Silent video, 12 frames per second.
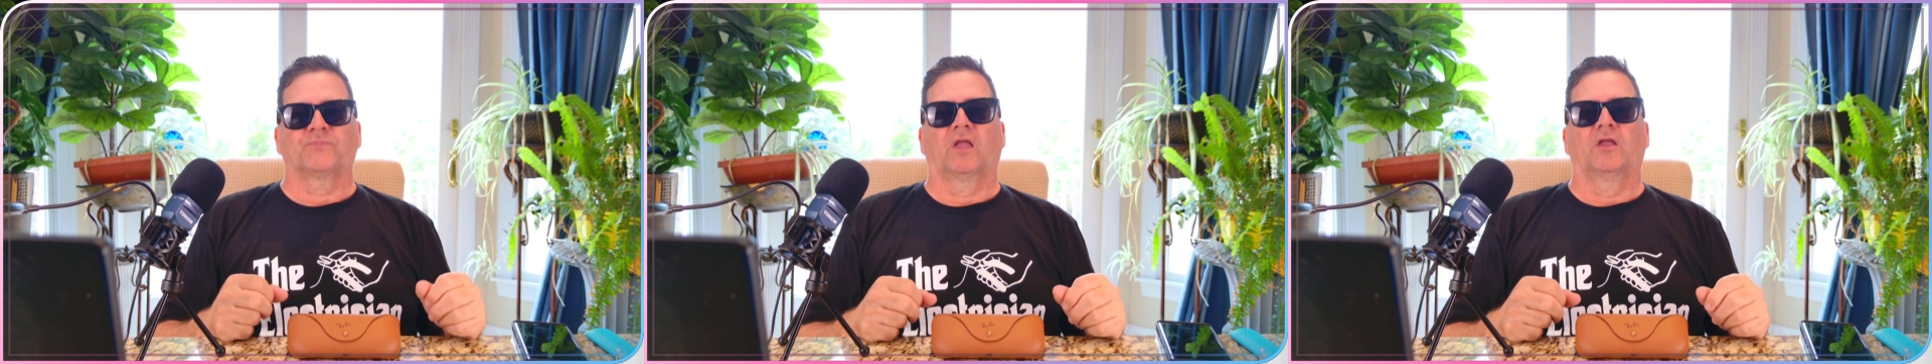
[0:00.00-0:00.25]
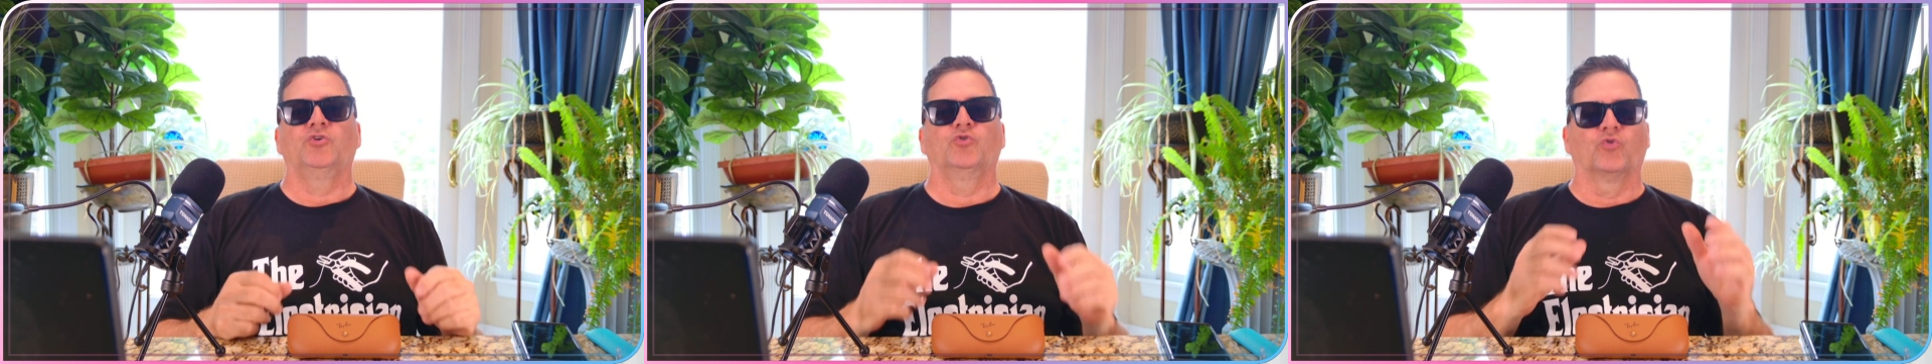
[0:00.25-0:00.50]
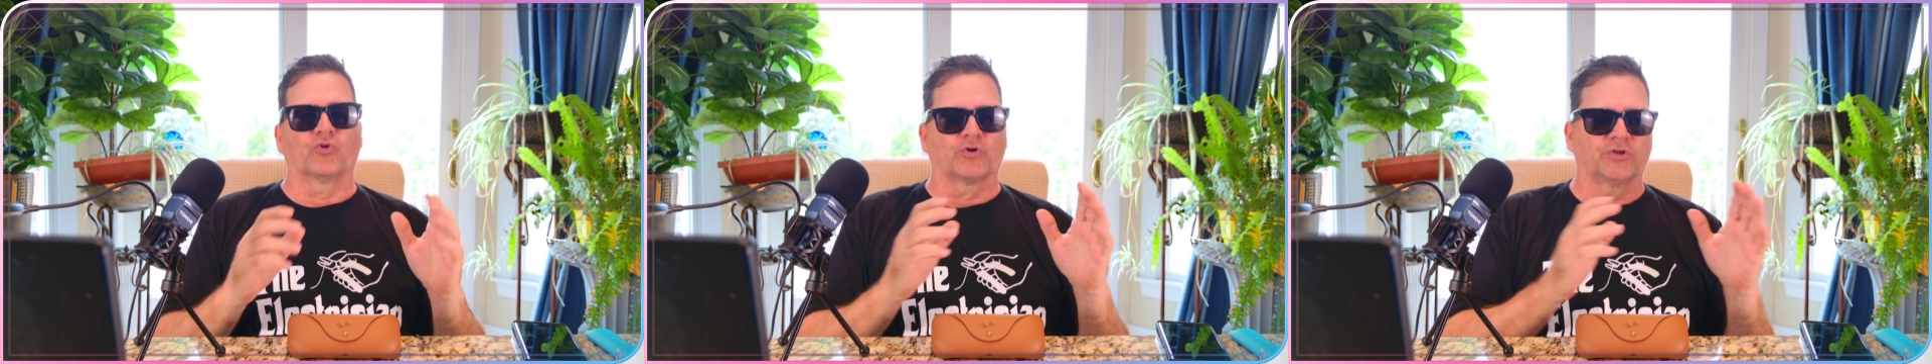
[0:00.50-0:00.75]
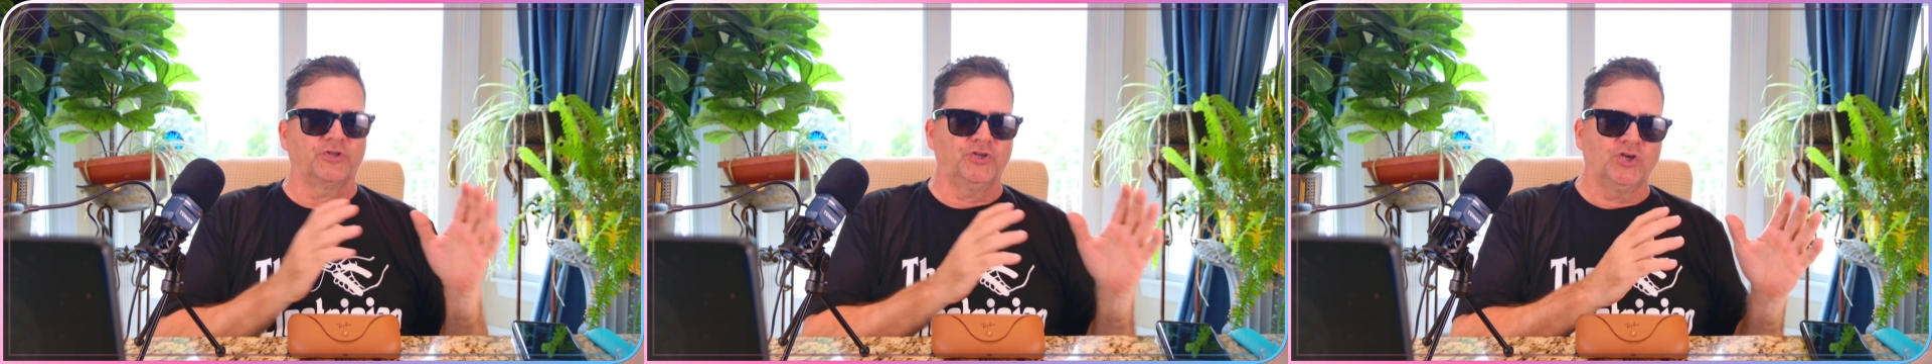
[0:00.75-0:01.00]

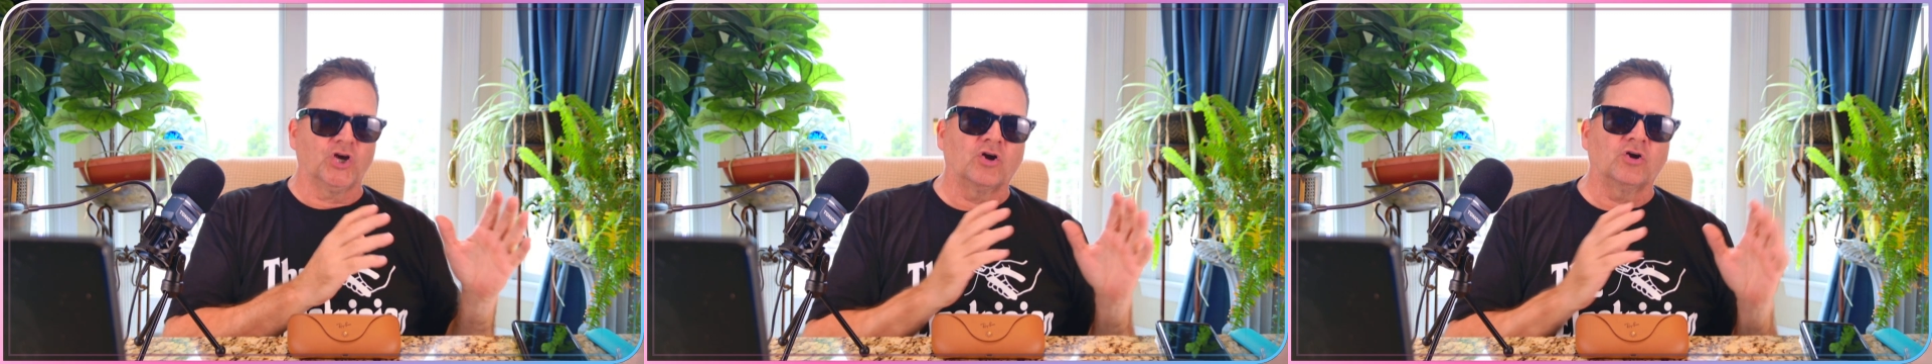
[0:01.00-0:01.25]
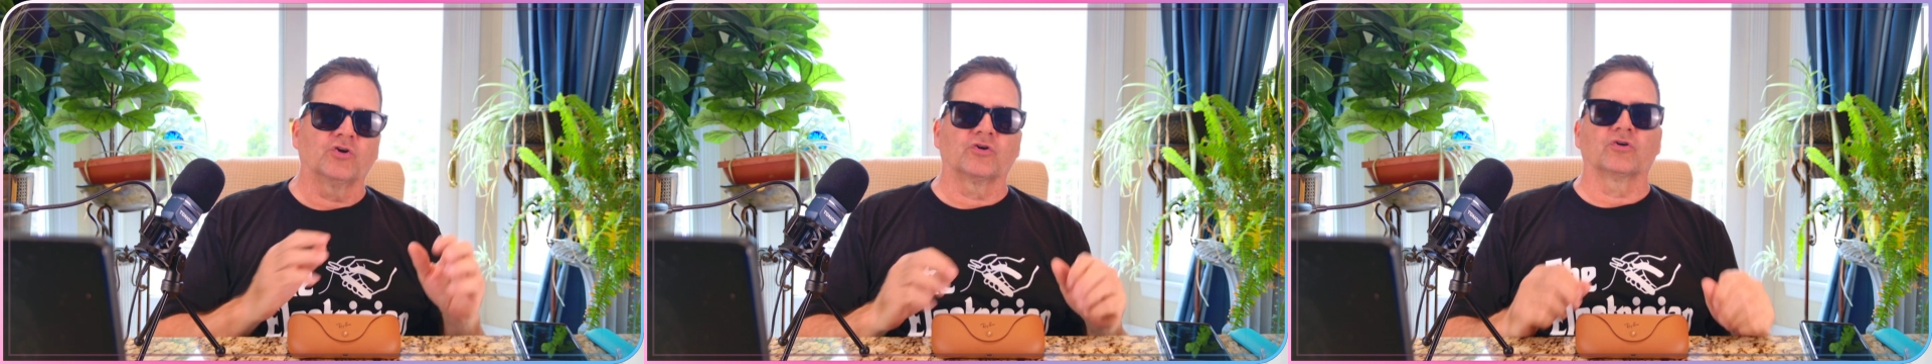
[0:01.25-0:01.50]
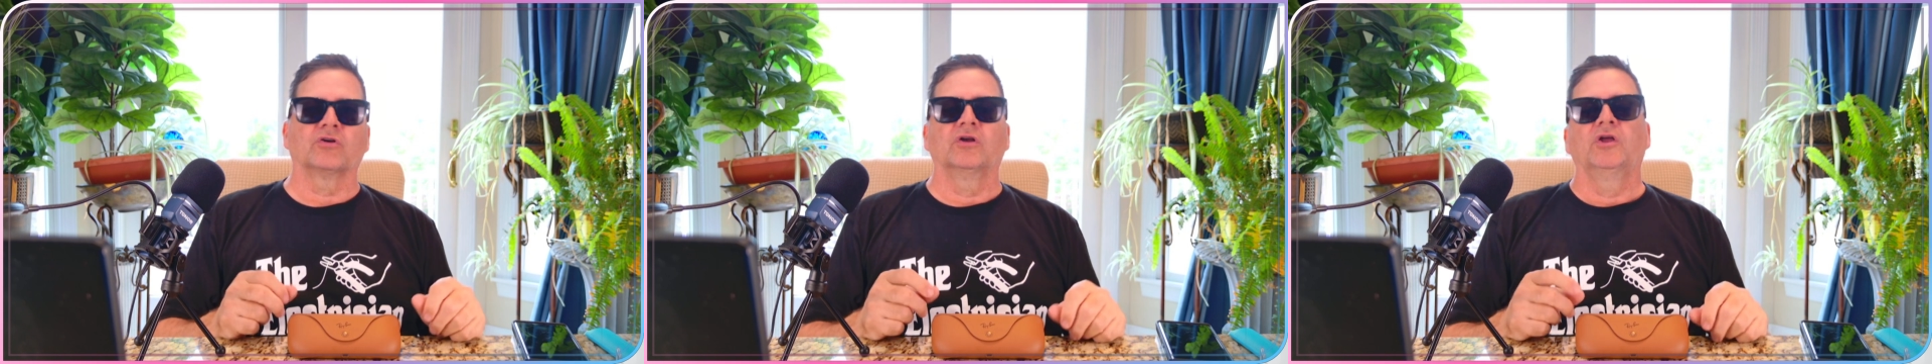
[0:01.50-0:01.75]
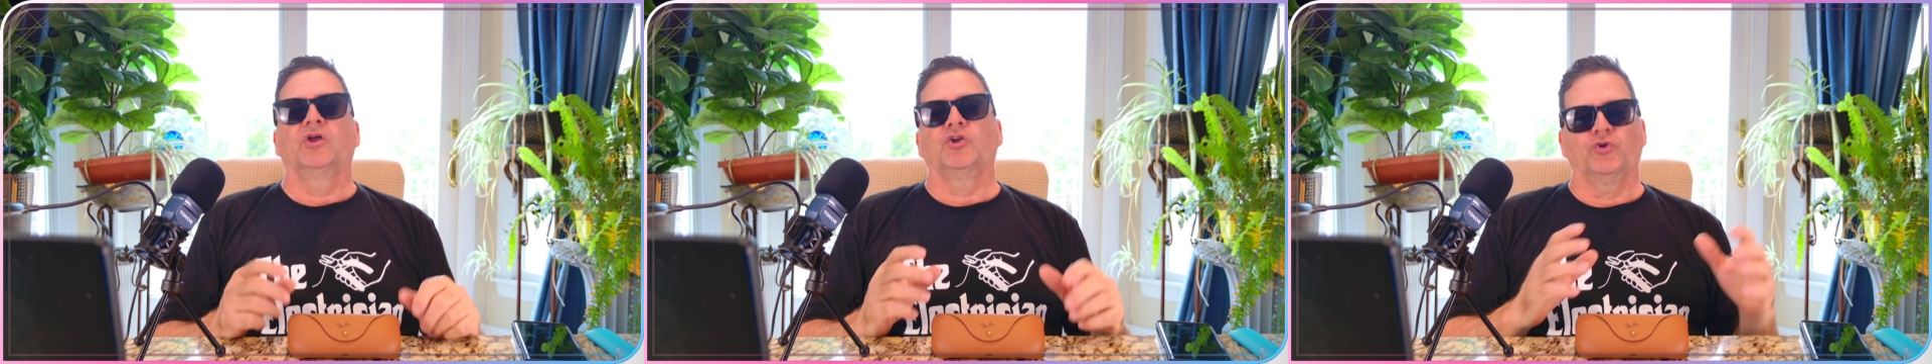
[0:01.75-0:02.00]
your younger,
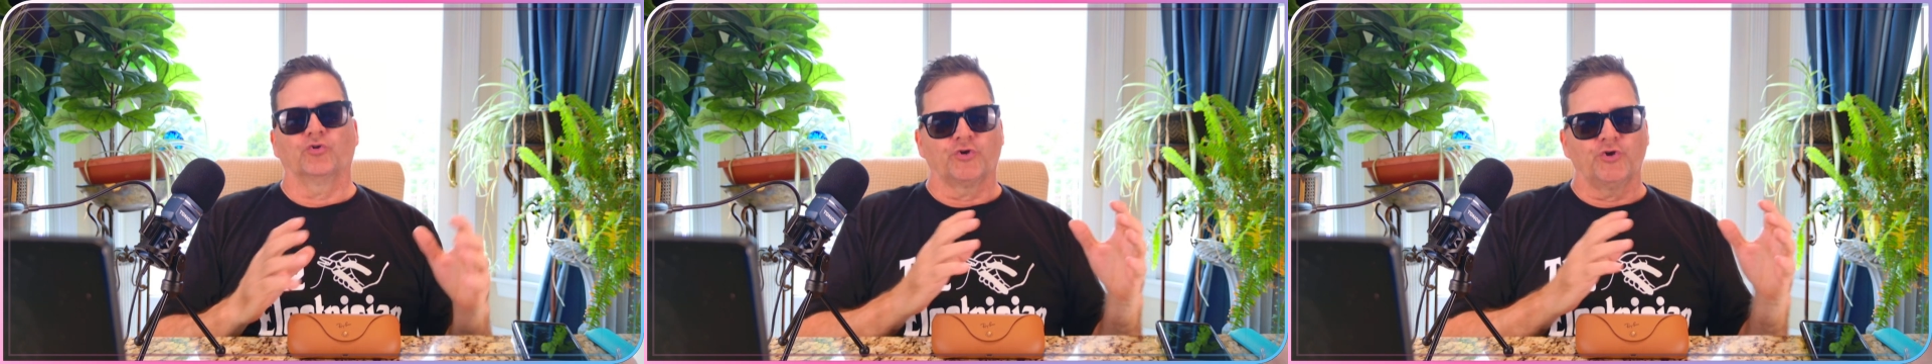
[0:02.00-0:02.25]
your